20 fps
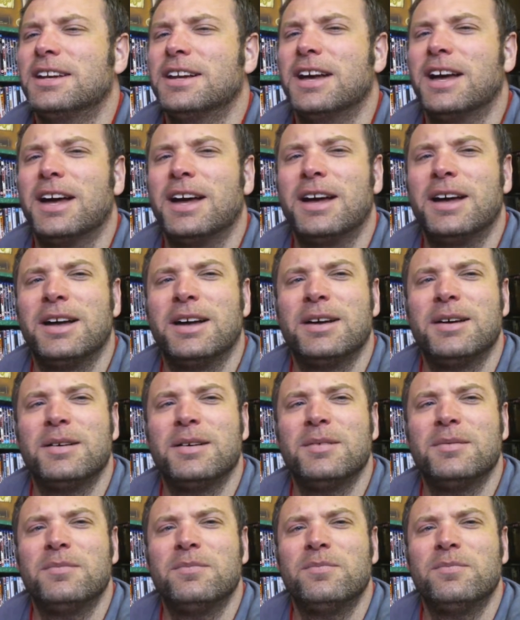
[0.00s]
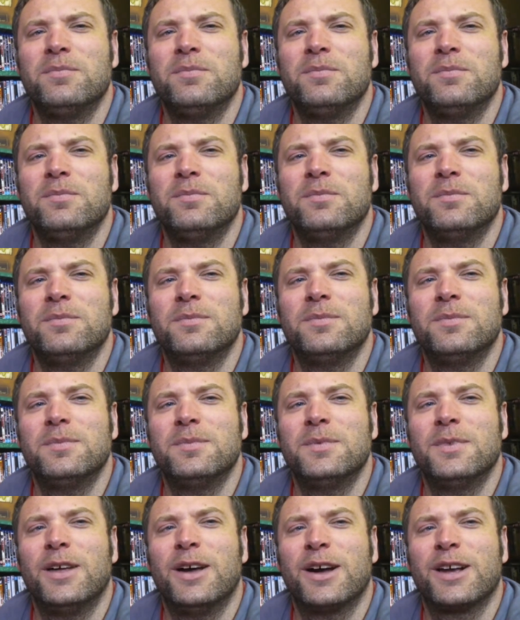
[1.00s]

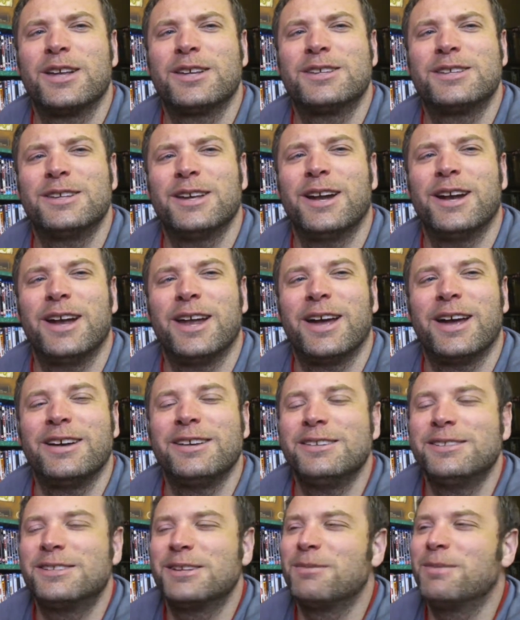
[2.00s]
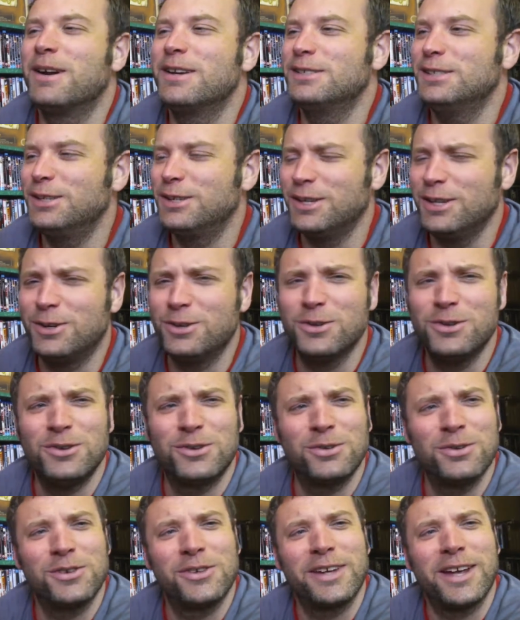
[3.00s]
I guess, I don't know, in some ways he couldn't
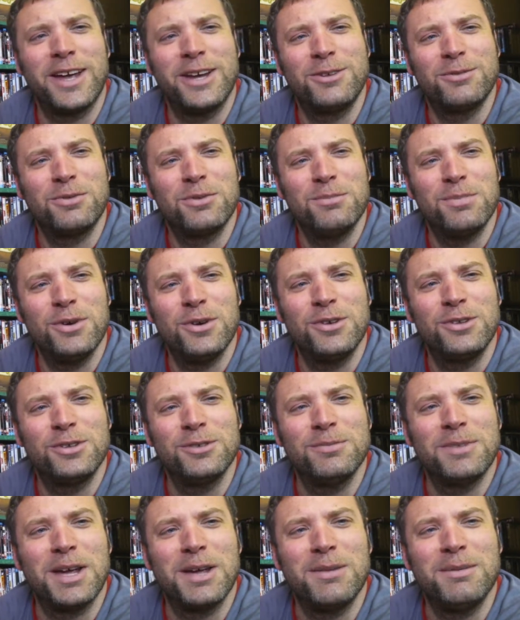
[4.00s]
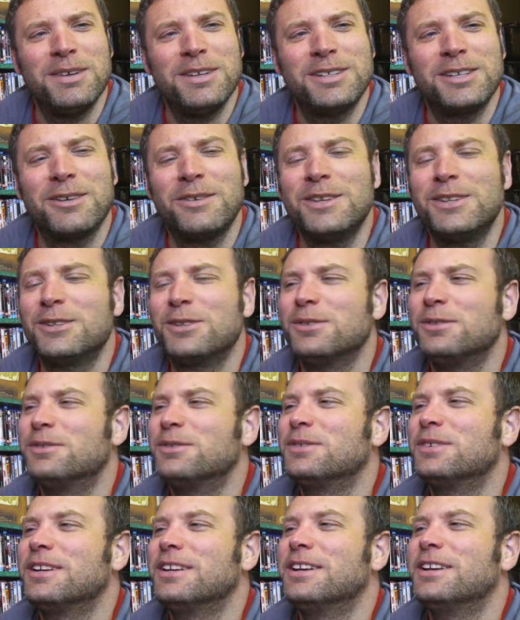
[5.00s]
sort of say it to her in person maybe, so he sort
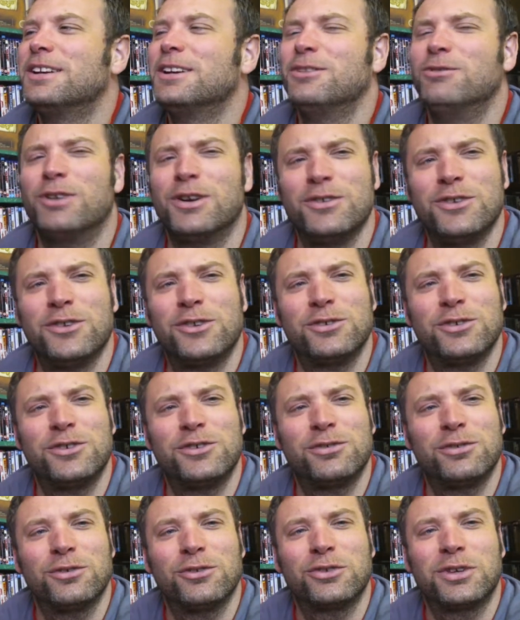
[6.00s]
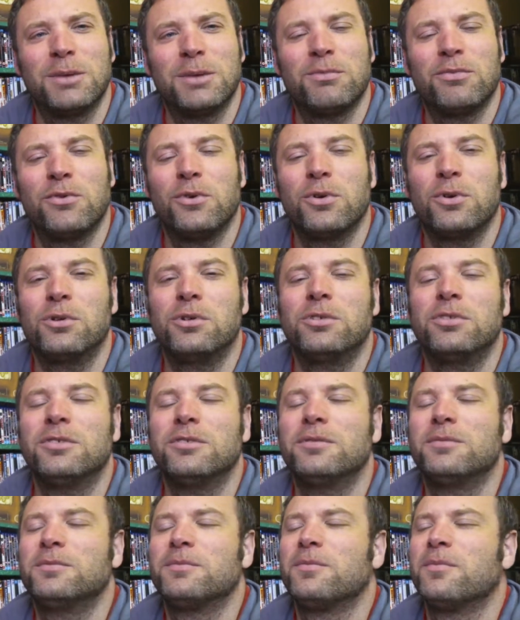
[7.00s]
of wrote this sort of script for her.
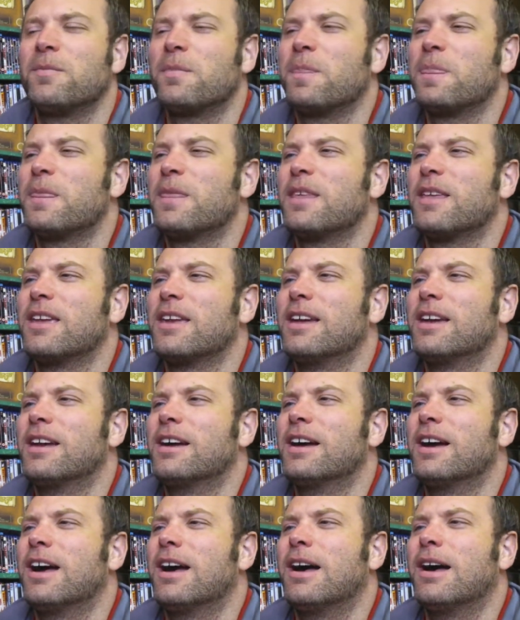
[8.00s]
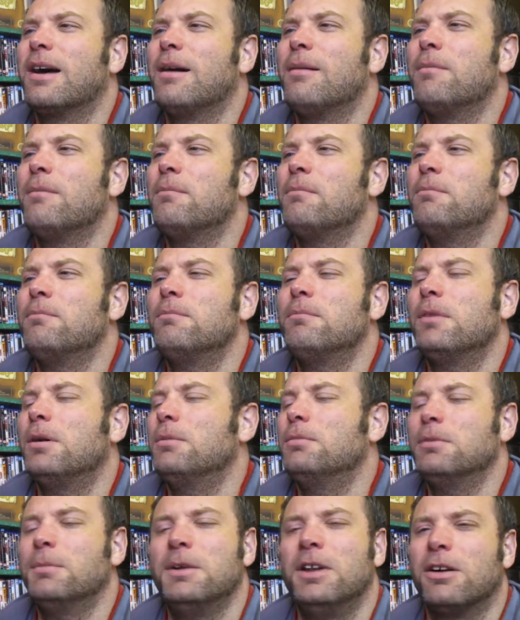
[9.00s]
And I
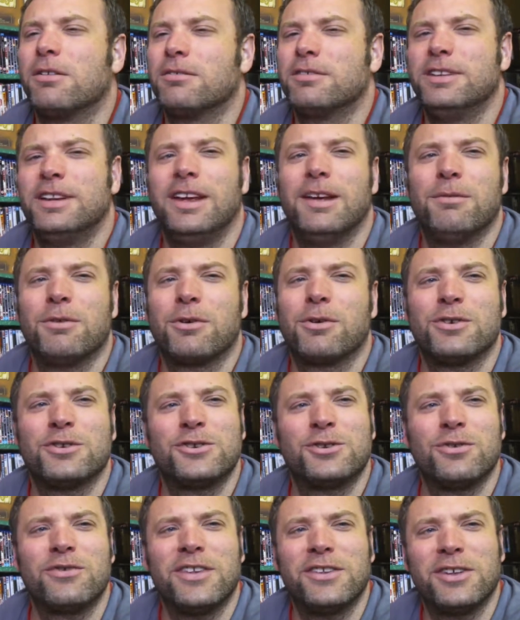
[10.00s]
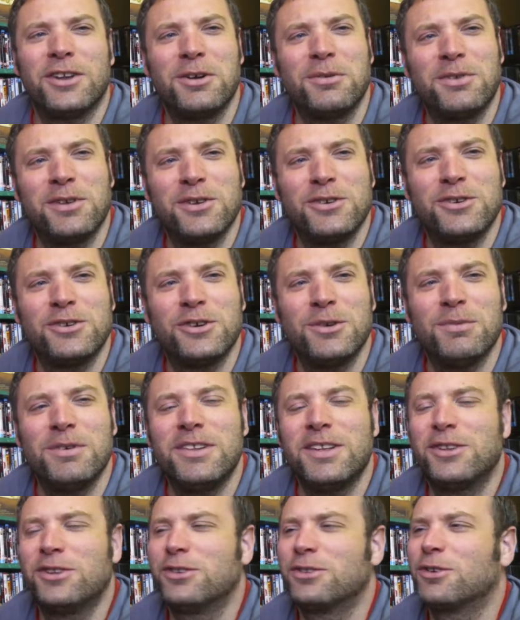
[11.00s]
mean, I'm not quite sure if that's 100% true, but
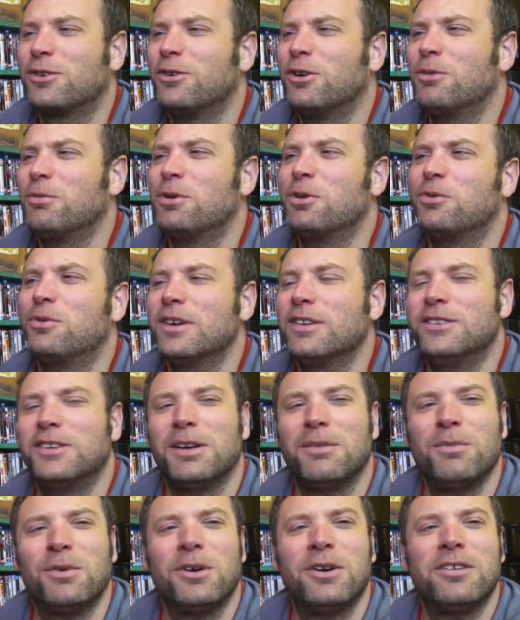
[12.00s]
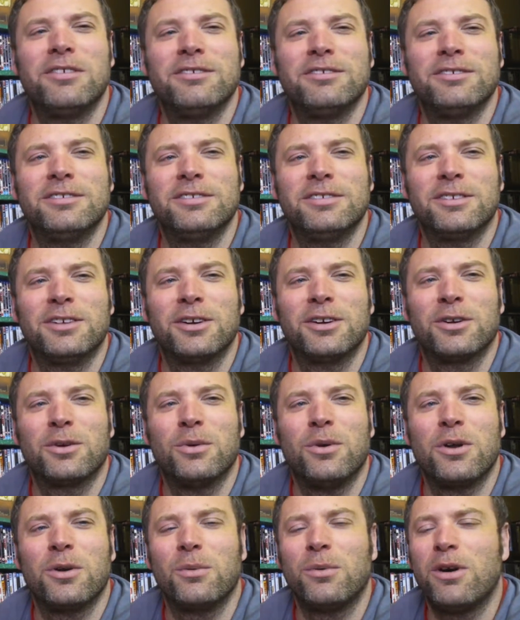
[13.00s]
that's kind of what I read somewhere and
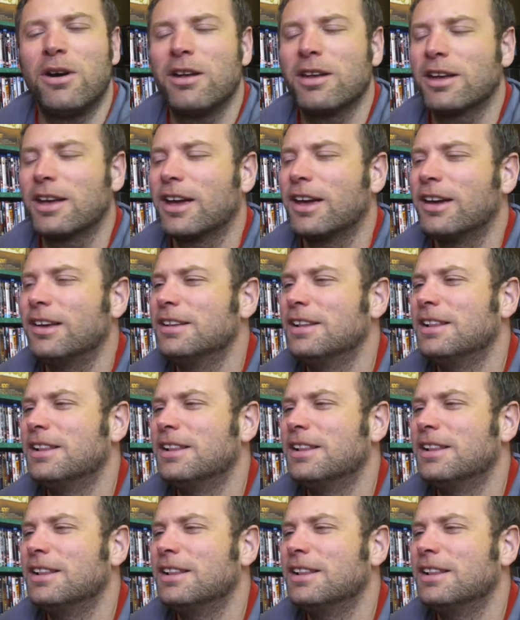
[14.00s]
quite a while ago.